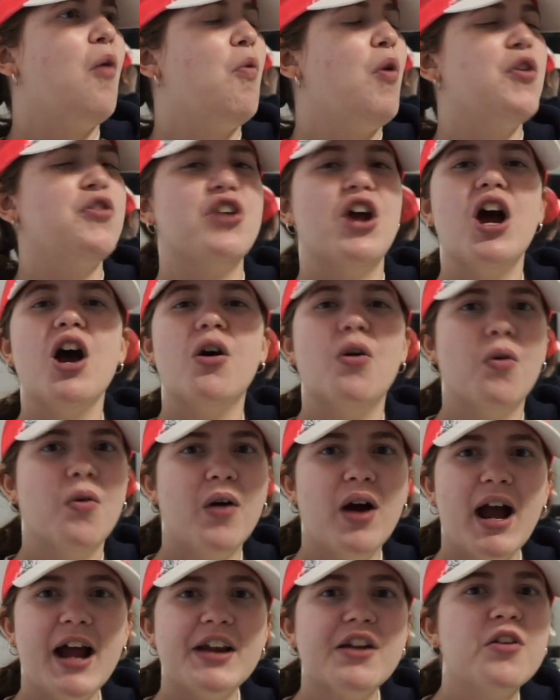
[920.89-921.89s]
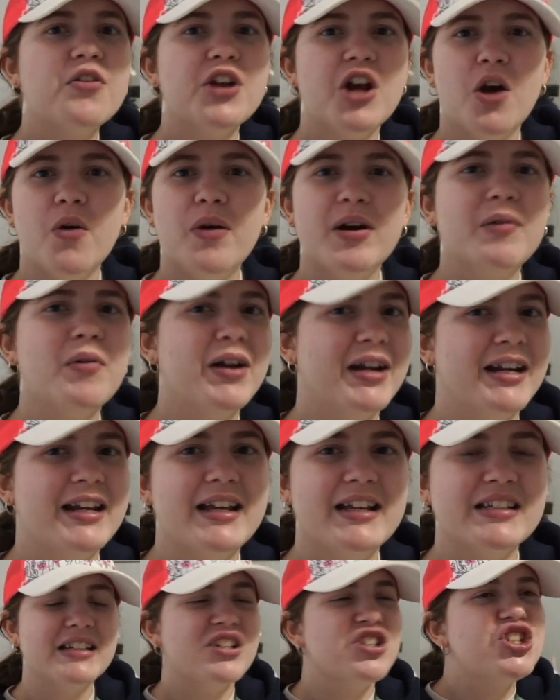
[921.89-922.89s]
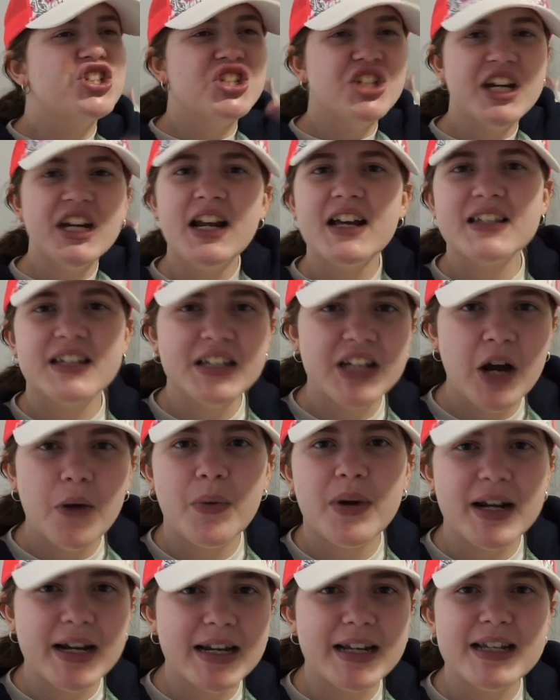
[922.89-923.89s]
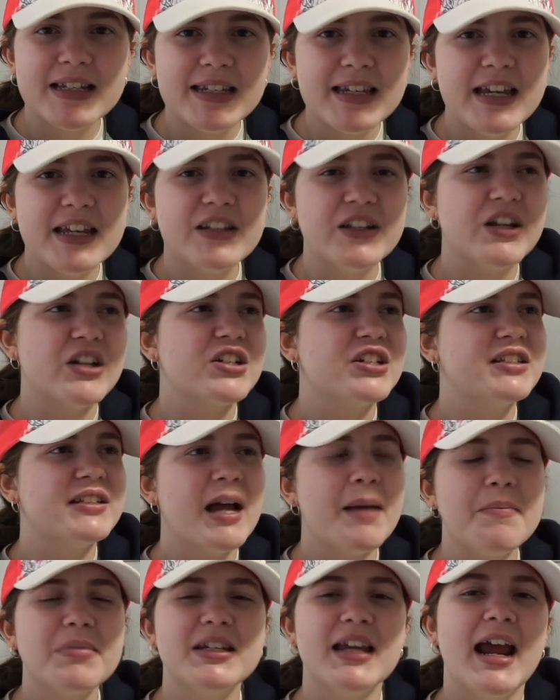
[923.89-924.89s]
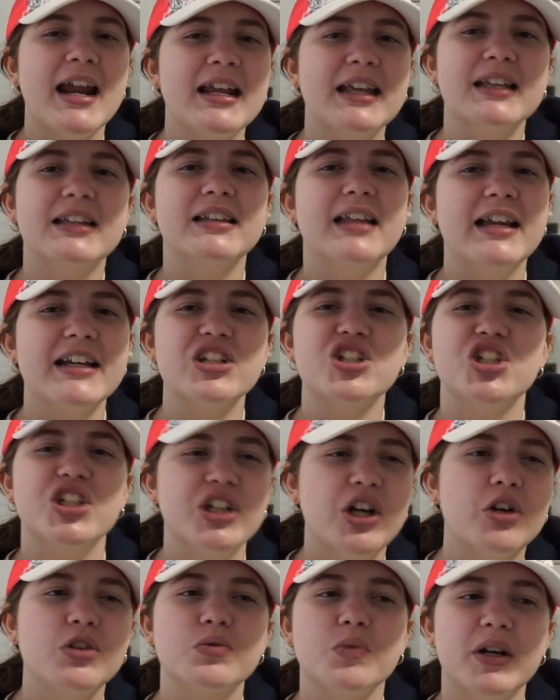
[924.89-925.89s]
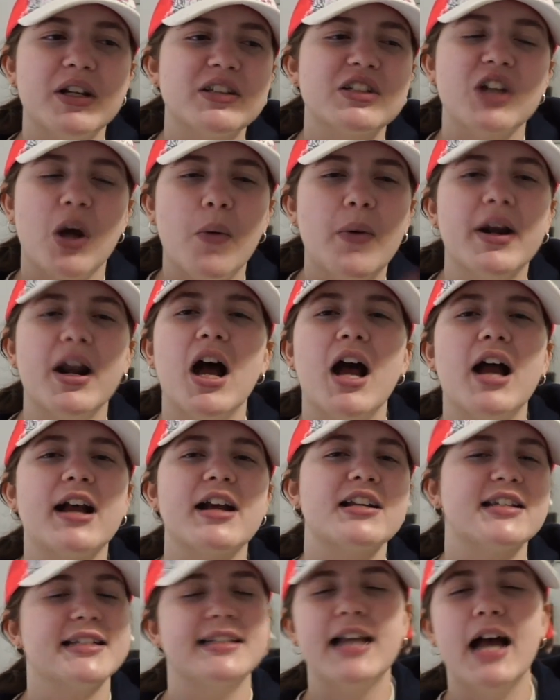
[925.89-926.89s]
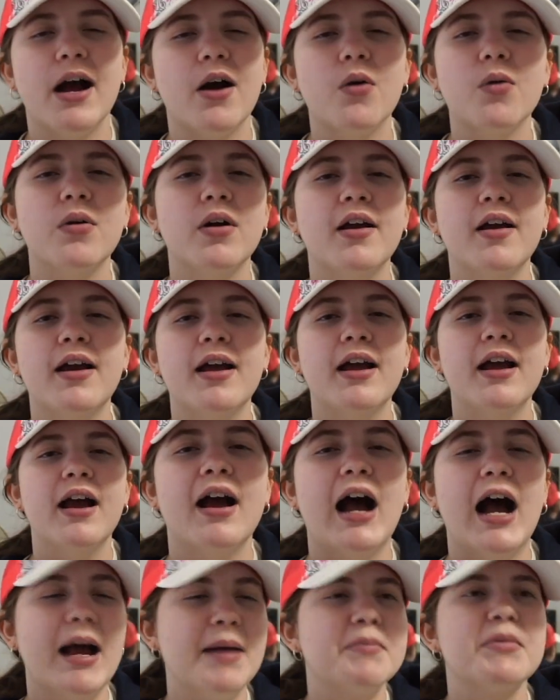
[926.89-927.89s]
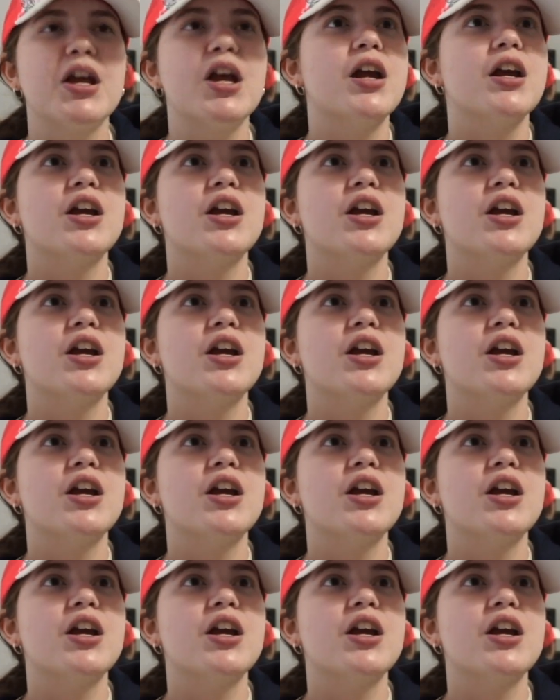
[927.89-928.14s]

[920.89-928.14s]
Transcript: no, I don't know what it is. She doesn't know what it is either. Stop pretending like she knows what's going on, because she don't. I'm